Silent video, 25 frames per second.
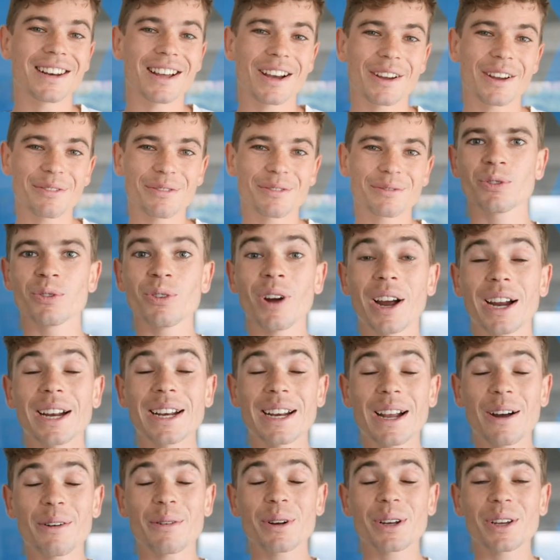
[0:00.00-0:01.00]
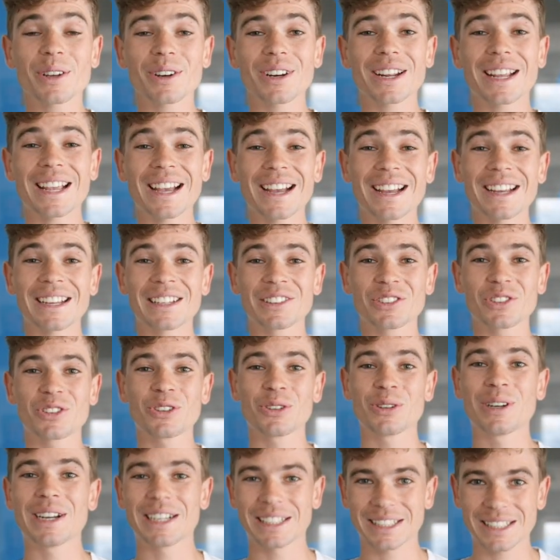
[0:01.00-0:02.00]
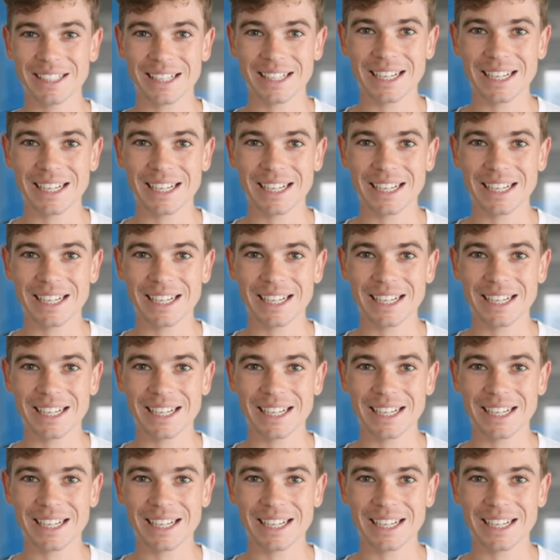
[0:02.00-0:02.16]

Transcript: life. Right, now we're gonna get into his